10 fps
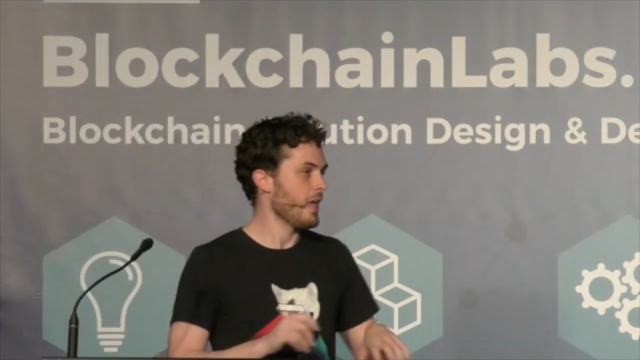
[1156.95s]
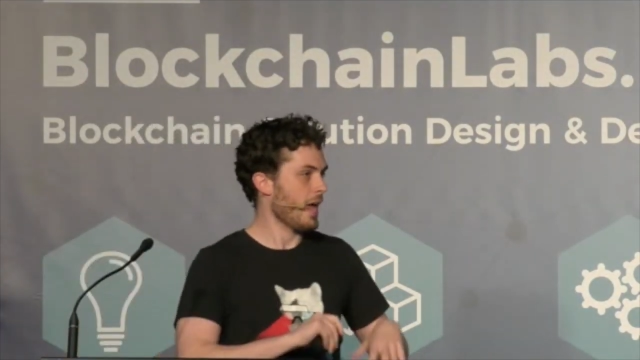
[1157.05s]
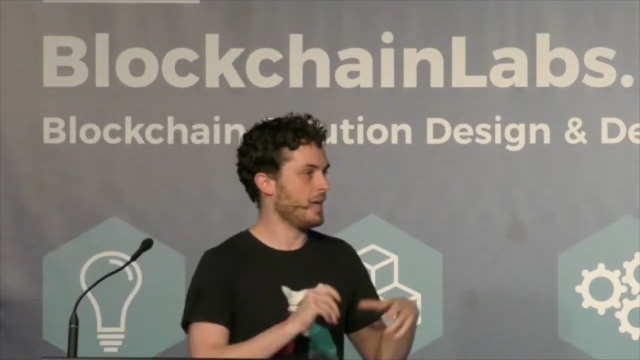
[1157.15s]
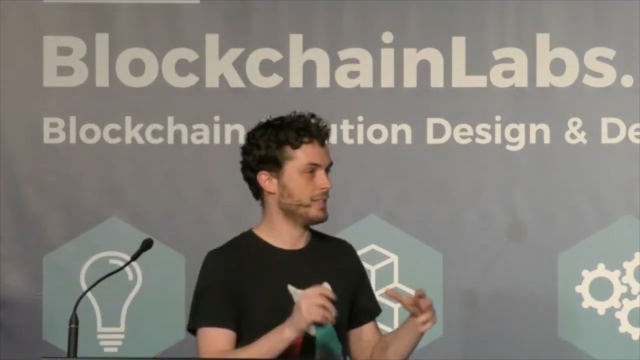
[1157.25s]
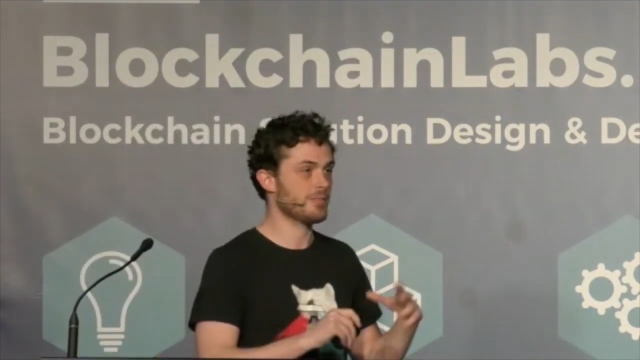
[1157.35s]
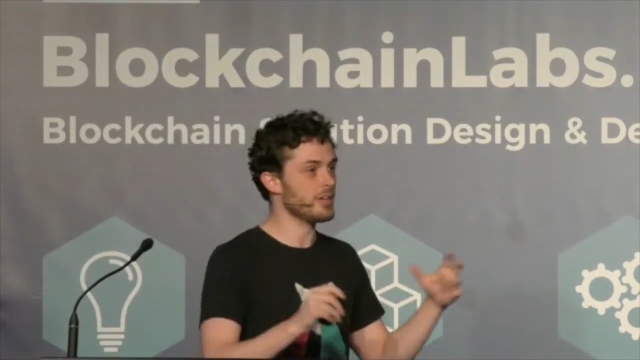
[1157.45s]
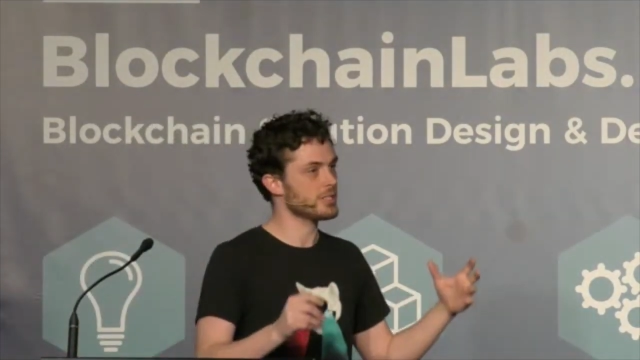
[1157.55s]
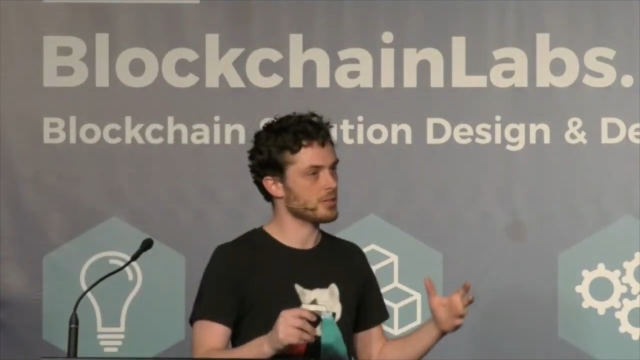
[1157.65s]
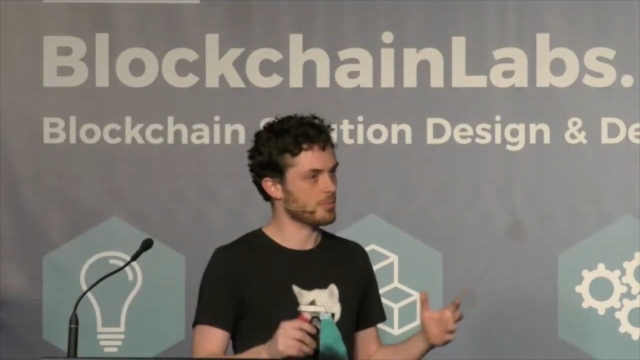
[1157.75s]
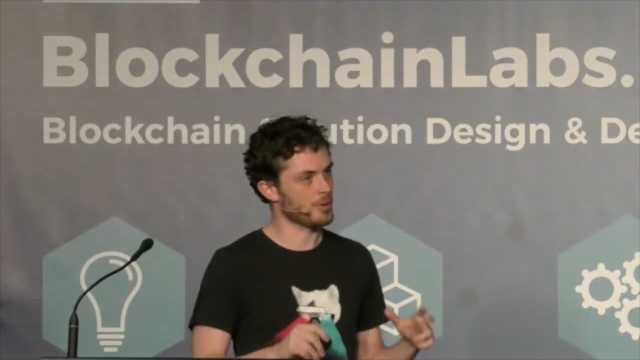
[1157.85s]
And it's very
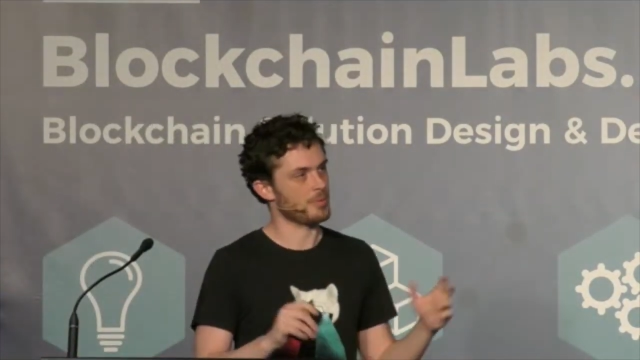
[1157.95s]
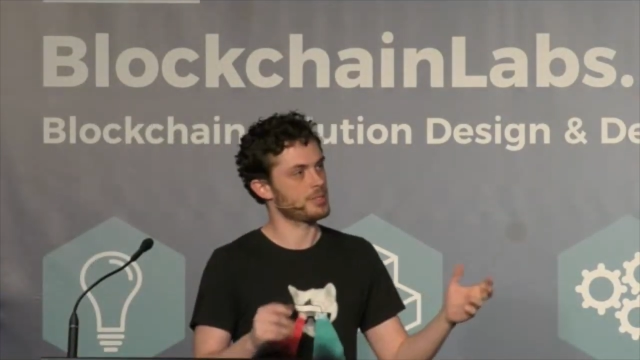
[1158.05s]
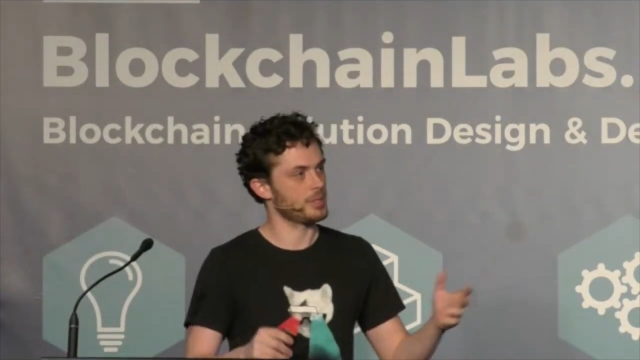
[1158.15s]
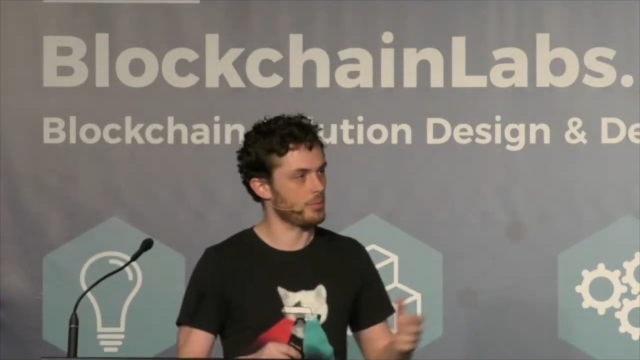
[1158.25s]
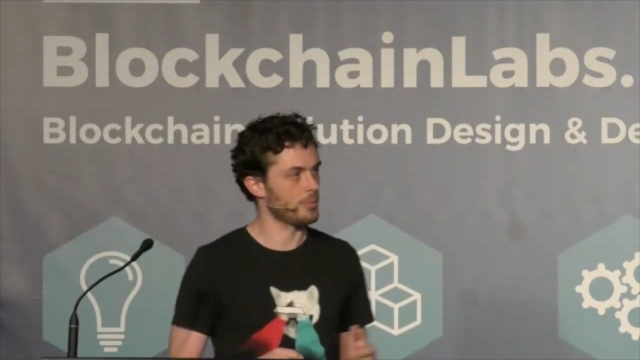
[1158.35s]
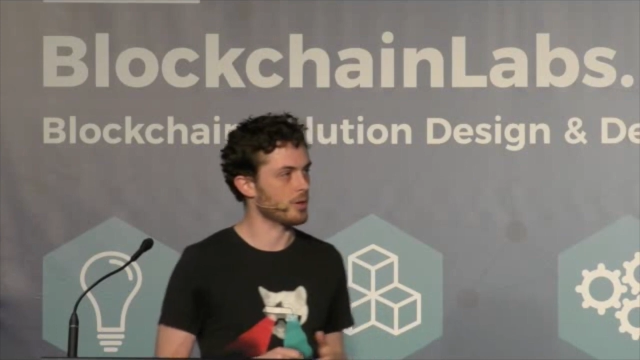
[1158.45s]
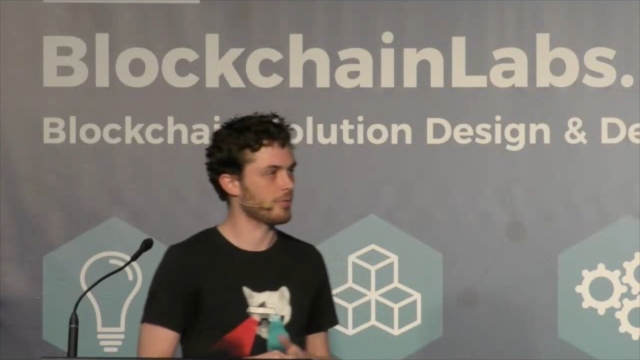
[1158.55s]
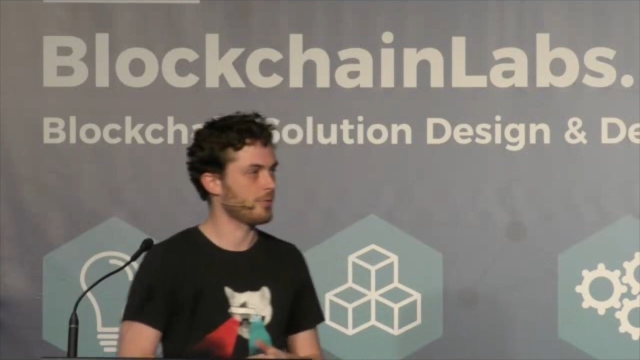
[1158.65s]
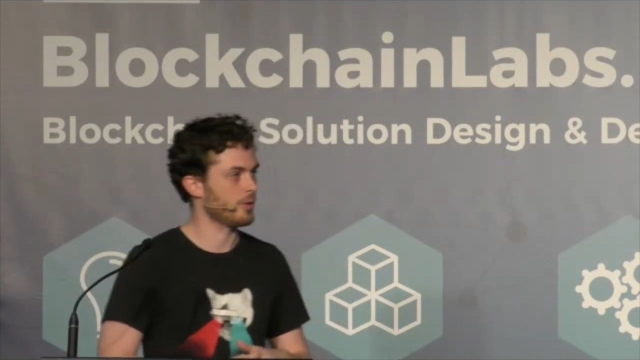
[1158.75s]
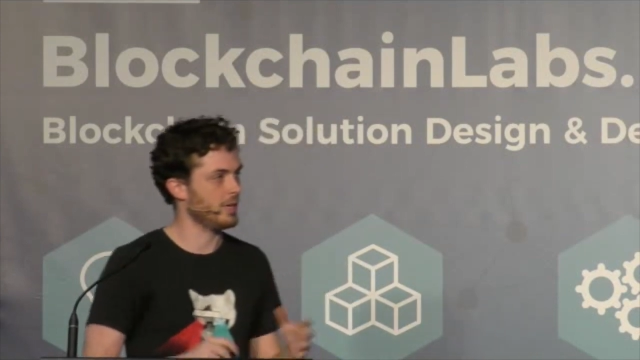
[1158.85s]
general purpose. It will work
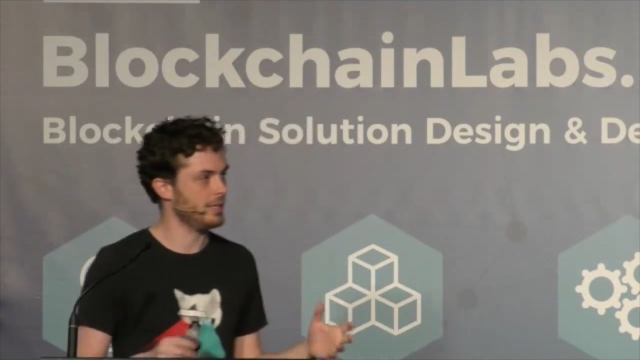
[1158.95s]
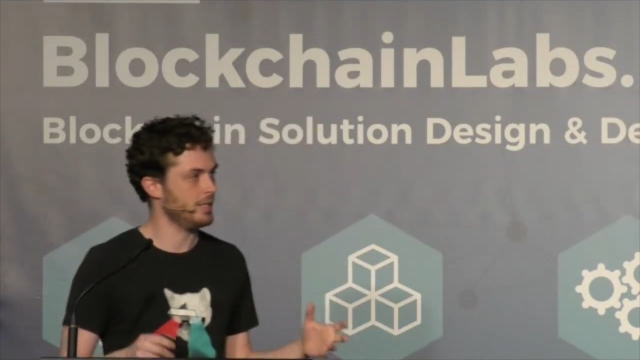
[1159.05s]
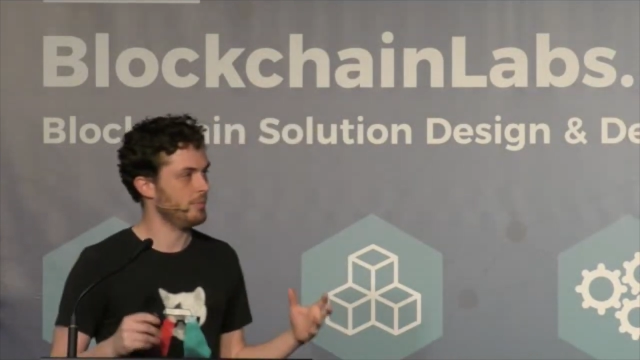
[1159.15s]
for any